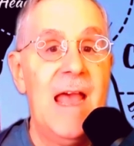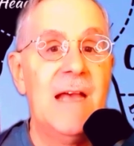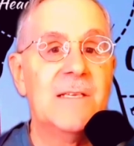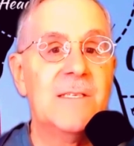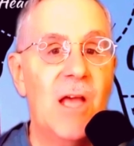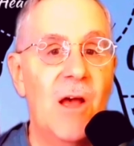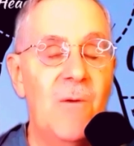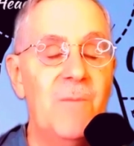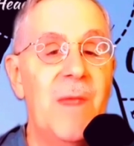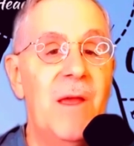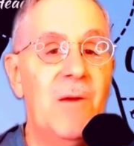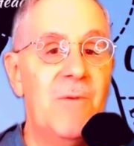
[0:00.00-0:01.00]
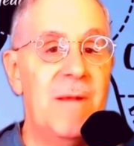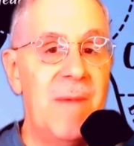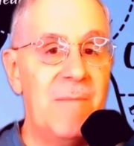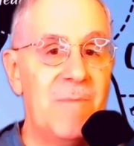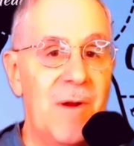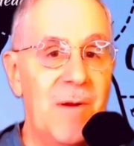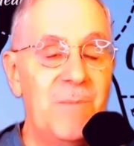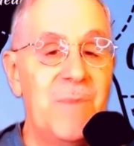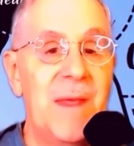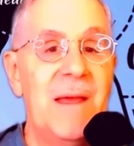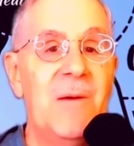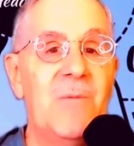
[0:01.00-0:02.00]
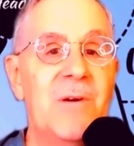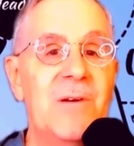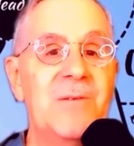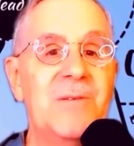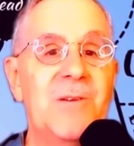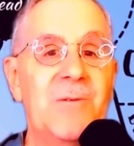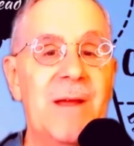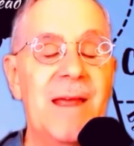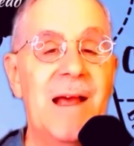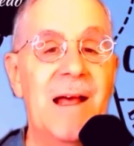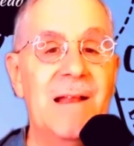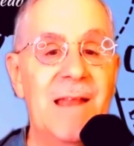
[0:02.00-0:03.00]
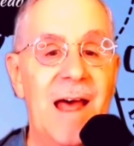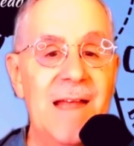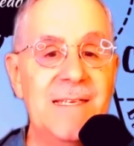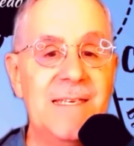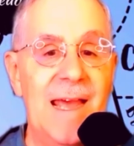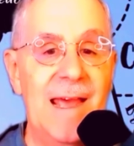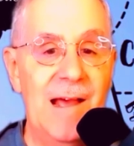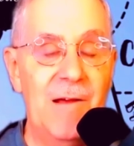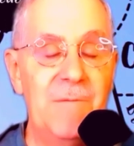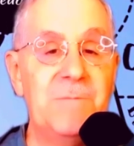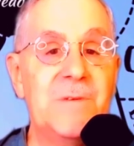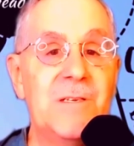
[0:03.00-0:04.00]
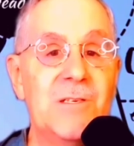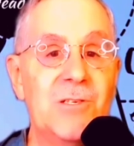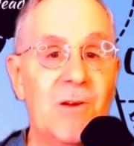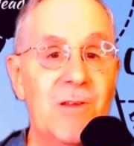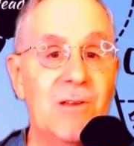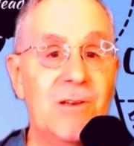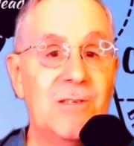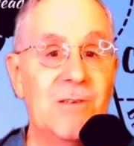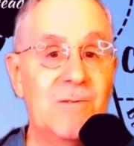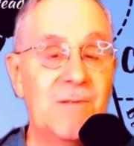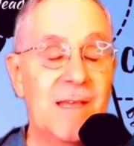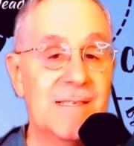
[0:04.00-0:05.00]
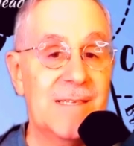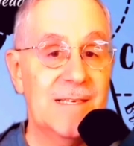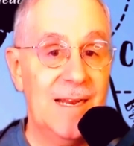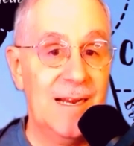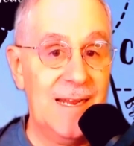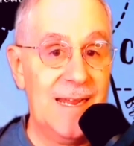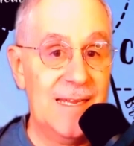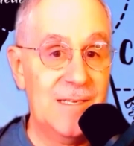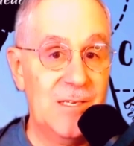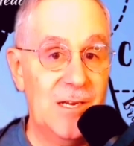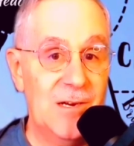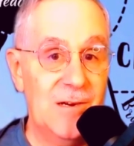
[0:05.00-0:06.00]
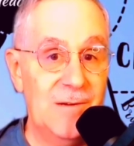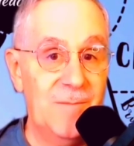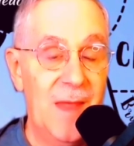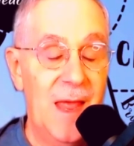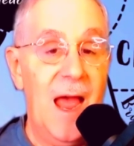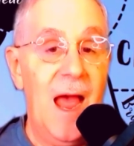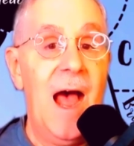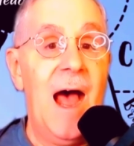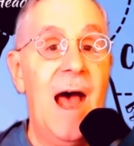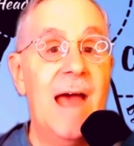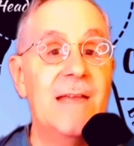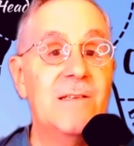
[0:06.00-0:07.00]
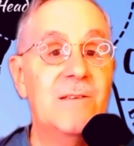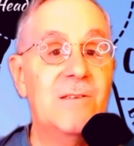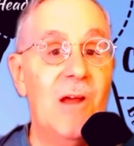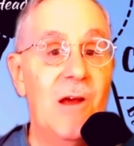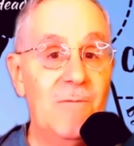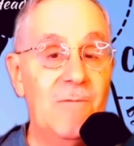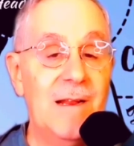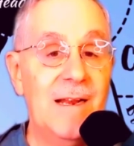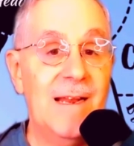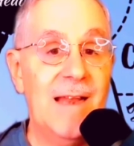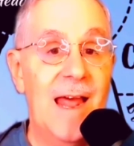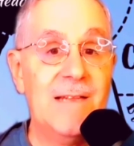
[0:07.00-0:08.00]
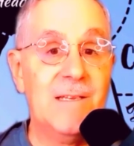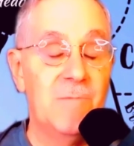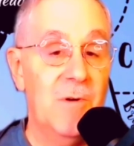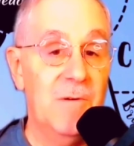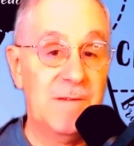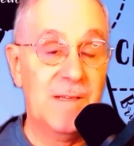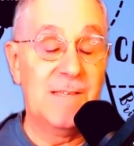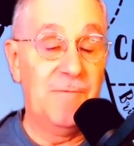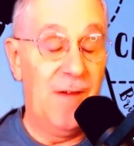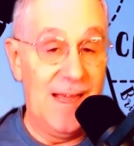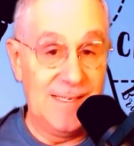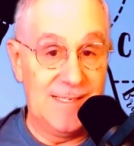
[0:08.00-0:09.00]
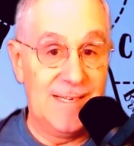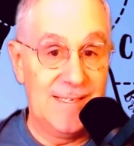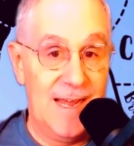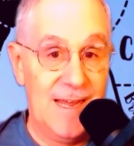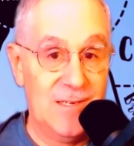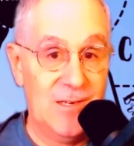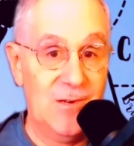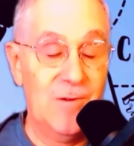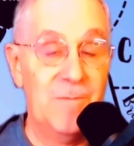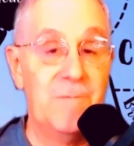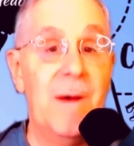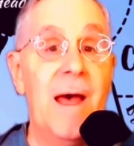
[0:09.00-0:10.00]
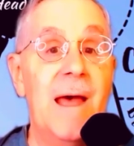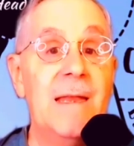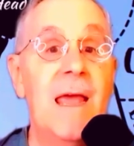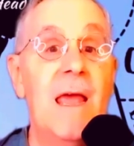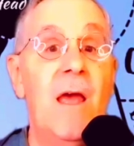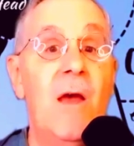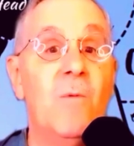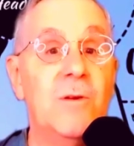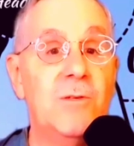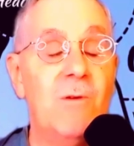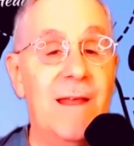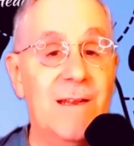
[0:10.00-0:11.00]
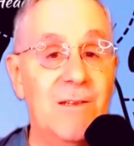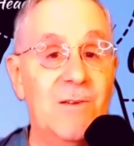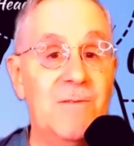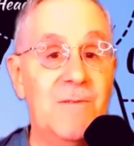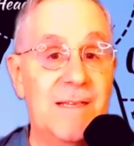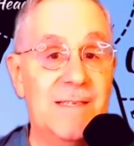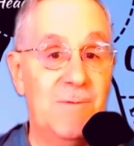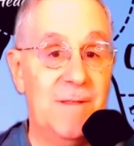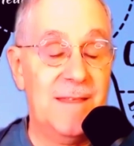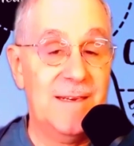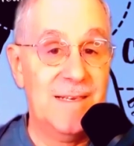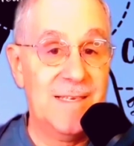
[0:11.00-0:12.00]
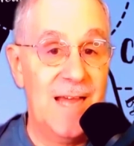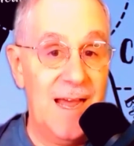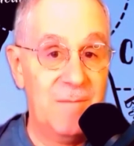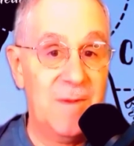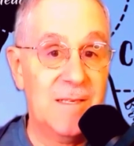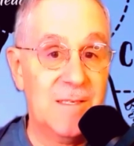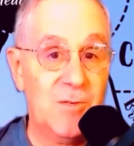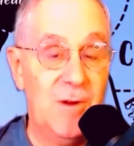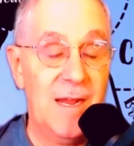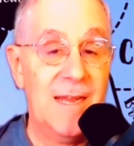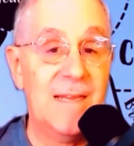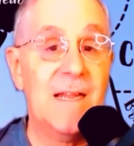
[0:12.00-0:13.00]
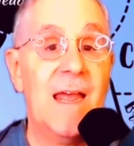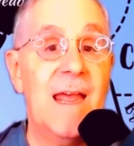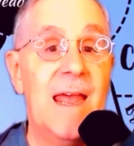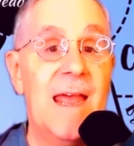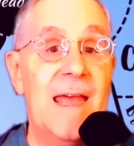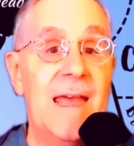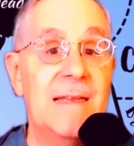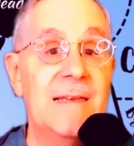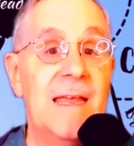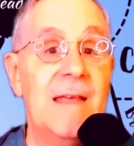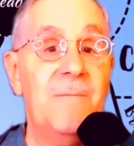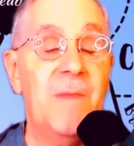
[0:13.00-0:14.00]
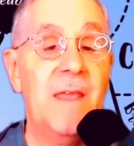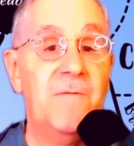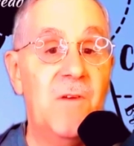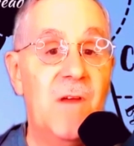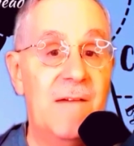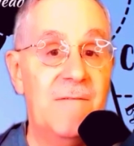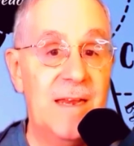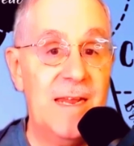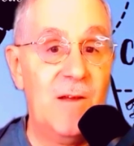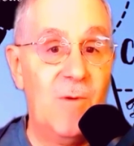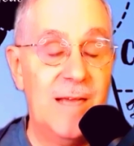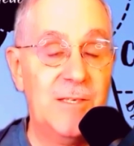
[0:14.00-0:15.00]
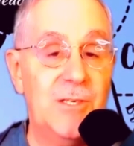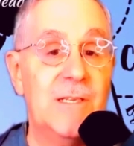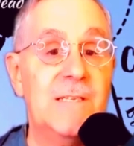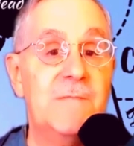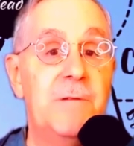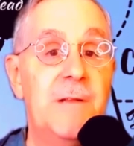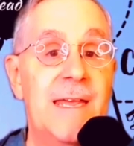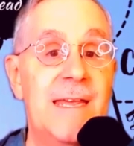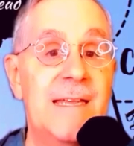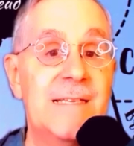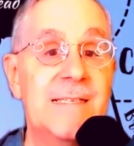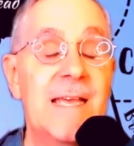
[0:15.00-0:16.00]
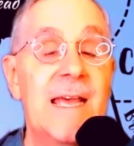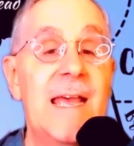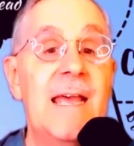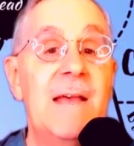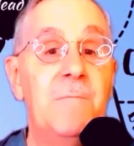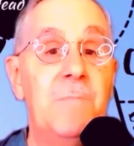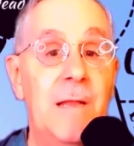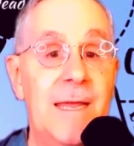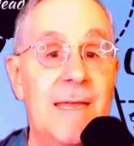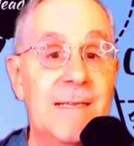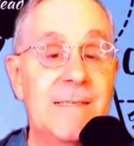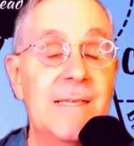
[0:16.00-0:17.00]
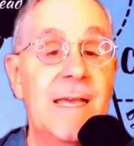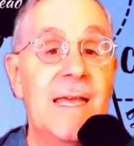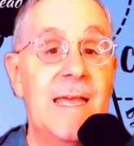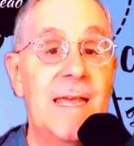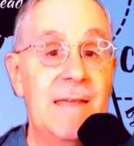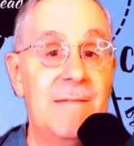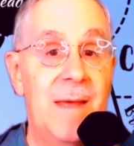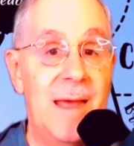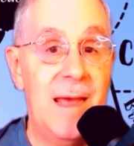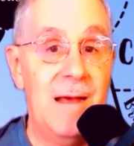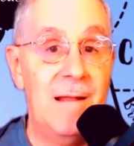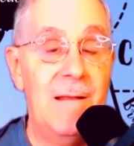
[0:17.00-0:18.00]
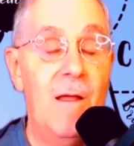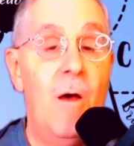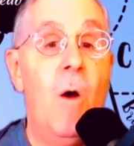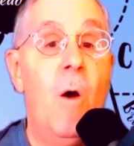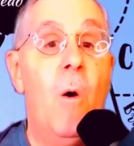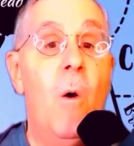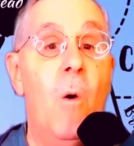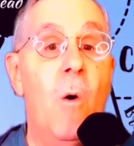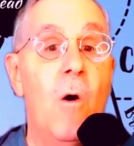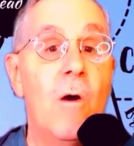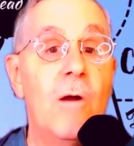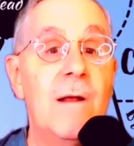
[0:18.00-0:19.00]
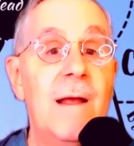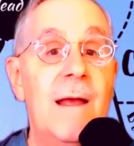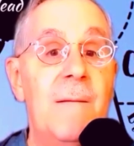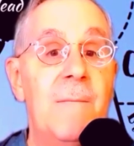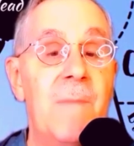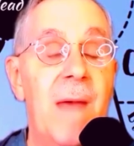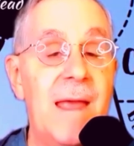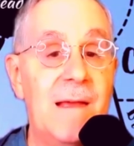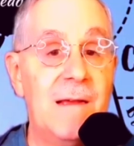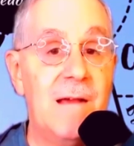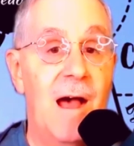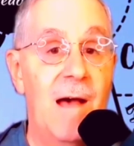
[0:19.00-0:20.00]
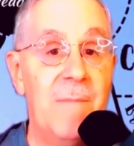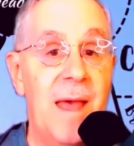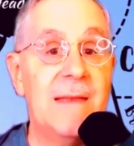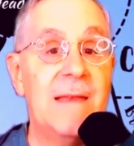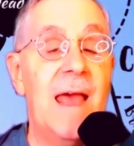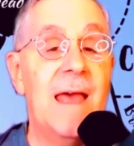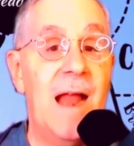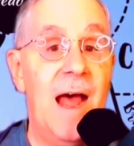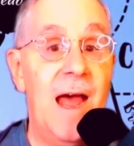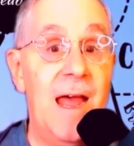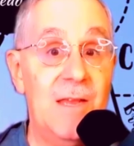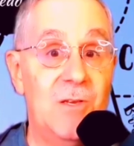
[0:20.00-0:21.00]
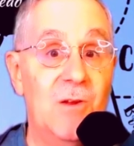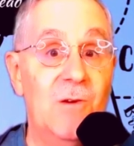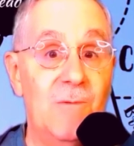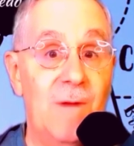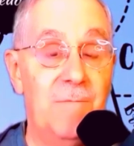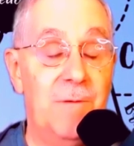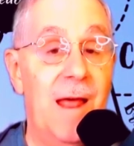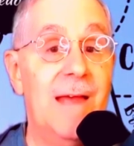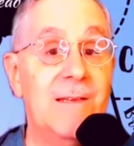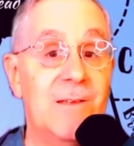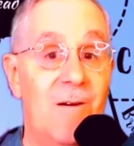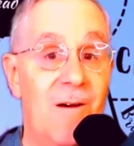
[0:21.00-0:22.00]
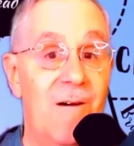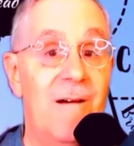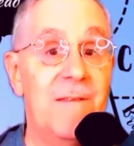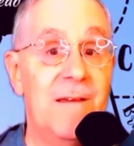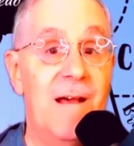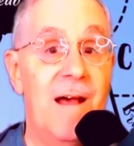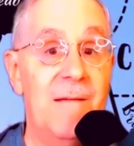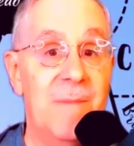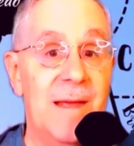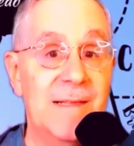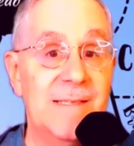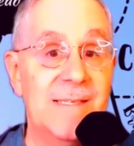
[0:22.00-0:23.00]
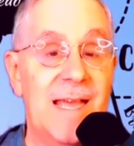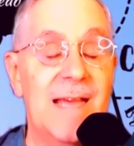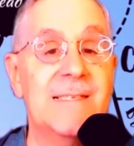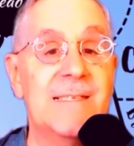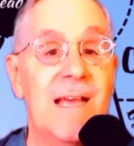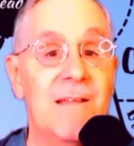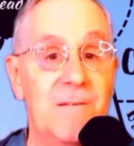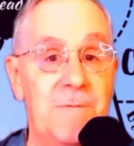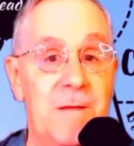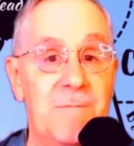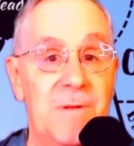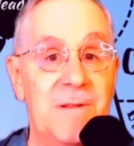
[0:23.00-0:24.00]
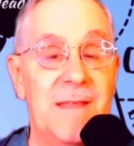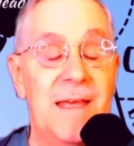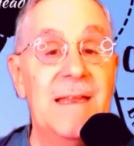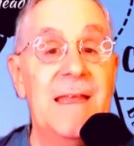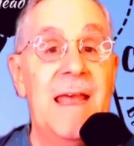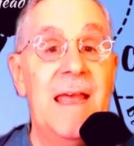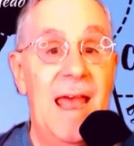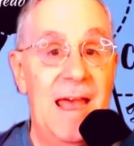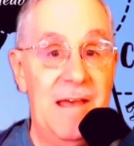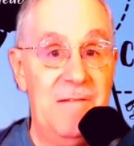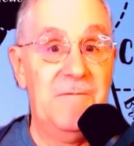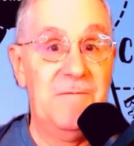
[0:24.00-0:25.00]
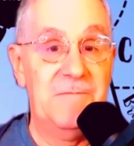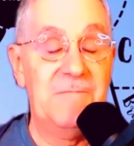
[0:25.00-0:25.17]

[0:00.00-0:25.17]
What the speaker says: So remember, we're doing a lot to help to show you to do things a little easier. I don't really like to move as fast as I do, but we're trying to do things within a time constraint. And if you have any questions, please email or make a comment. And I do reply to all the comments, as other people that have